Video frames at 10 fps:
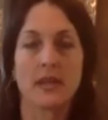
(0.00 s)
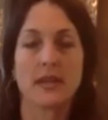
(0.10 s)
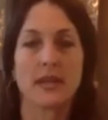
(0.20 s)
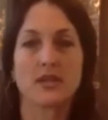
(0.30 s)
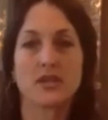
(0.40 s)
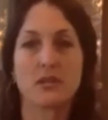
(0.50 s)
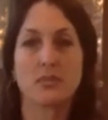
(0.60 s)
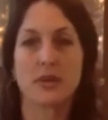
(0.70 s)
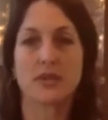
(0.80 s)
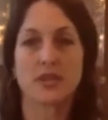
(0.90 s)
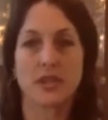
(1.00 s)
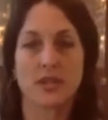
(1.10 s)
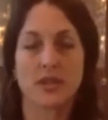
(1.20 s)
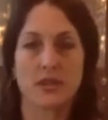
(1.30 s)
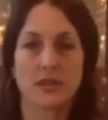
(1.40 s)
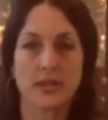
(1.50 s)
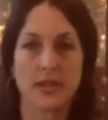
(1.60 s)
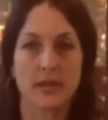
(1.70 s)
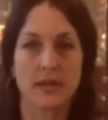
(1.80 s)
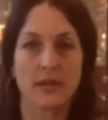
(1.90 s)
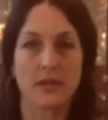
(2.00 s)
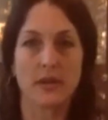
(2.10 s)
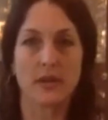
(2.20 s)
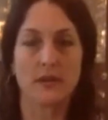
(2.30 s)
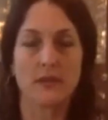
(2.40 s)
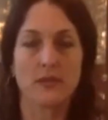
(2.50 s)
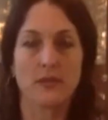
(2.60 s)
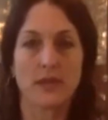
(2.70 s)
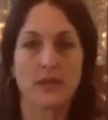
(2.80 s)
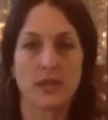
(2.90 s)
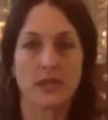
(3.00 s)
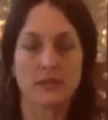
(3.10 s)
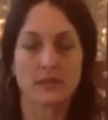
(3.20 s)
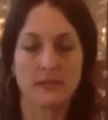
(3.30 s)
that she bridged into her style of fat chants.